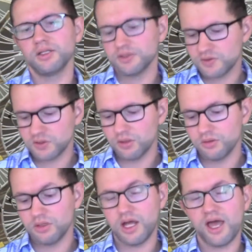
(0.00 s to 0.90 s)

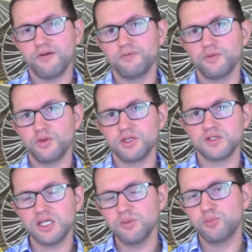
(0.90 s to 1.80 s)
So I have
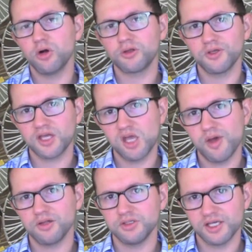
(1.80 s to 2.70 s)
this ebook that came
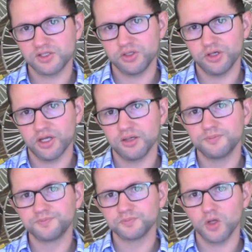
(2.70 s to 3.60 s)
out yesterday
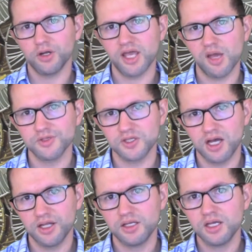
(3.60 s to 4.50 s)
on
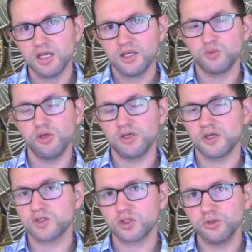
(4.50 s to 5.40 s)
Amazon. It's being
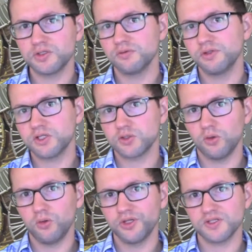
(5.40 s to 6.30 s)
exclusively
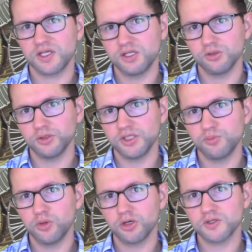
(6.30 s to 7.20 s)
sold as a Kindle
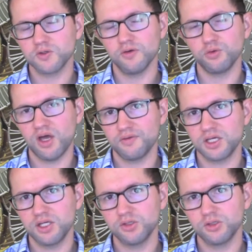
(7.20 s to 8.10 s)
ebook, so if you have a
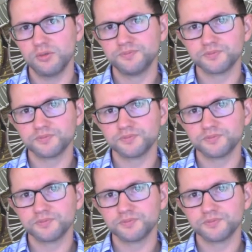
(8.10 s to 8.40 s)
Kindle,